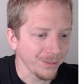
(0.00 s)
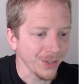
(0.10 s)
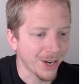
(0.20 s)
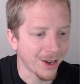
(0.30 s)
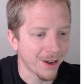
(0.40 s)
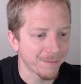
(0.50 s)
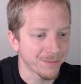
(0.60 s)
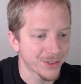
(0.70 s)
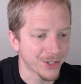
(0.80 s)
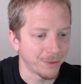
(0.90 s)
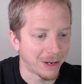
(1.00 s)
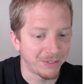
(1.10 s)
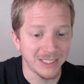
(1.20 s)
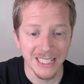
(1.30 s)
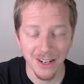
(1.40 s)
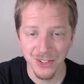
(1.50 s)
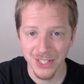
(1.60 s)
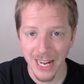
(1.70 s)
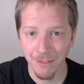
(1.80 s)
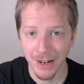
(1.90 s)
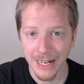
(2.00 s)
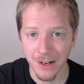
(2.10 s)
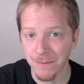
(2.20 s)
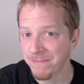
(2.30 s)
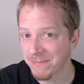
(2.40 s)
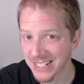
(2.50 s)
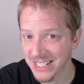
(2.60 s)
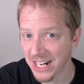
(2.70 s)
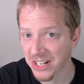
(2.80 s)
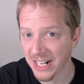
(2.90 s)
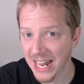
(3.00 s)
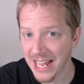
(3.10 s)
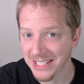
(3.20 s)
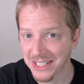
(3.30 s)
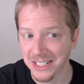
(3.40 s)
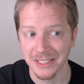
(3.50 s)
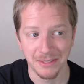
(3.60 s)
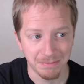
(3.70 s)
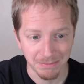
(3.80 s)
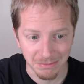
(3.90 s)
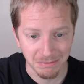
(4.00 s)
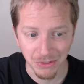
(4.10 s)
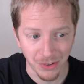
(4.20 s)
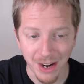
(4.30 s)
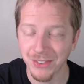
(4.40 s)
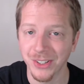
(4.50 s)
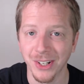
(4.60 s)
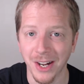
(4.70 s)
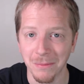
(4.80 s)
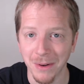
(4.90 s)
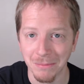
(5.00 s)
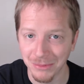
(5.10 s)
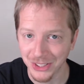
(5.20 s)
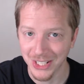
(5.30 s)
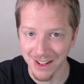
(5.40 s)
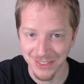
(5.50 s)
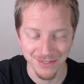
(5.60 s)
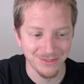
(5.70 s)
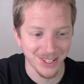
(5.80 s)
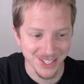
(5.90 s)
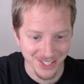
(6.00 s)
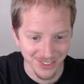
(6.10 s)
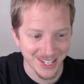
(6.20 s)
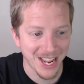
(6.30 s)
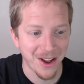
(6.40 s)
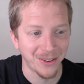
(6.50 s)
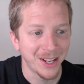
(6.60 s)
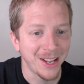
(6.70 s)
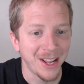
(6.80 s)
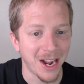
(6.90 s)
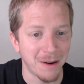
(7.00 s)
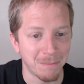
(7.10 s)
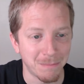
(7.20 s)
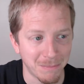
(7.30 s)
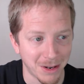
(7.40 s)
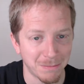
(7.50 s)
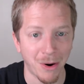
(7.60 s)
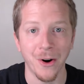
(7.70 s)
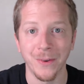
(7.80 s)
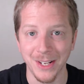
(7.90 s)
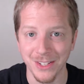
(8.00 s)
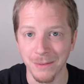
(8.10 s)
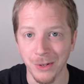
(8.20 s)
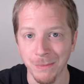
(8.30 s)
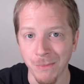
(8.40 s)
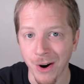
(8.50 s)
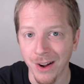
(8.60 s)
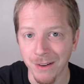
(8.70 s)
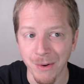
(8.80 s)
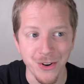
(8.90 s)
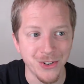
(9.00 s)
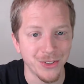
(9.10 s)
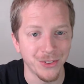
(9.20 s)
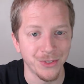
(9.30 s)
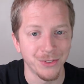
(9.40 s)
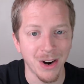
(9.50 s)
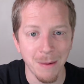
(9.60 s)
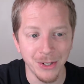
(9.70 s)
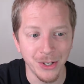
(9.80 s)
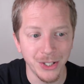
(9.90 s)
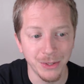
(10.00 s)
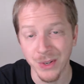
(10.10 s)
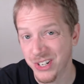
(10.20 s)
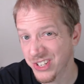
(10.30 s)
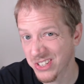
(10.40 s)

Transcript: So about $50 a day right now. That's not going to last forever. I'm just have some funds right now, borrowing some on margin through Robinhood, which